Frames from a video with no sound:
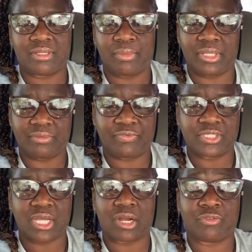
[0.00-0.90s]
some of the
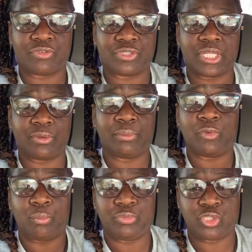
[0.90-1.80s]
photographers,
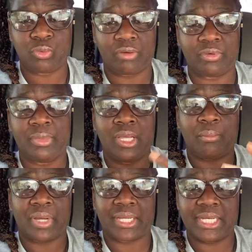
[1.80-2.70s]
two of them,
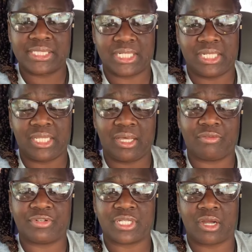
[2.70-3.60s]
my cousin and the
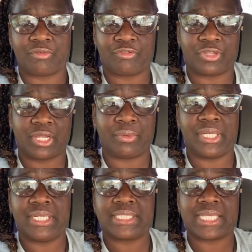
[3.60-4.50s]
other photographer, they
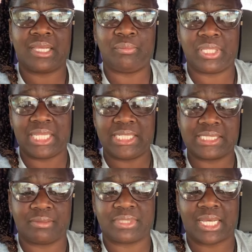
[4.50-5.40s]
were in the same
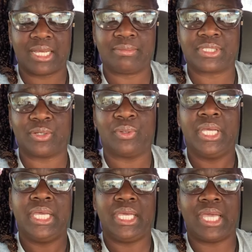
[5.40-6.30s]
place sometimes.
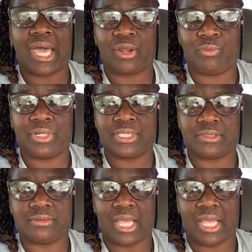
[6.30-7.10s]
So I don't want to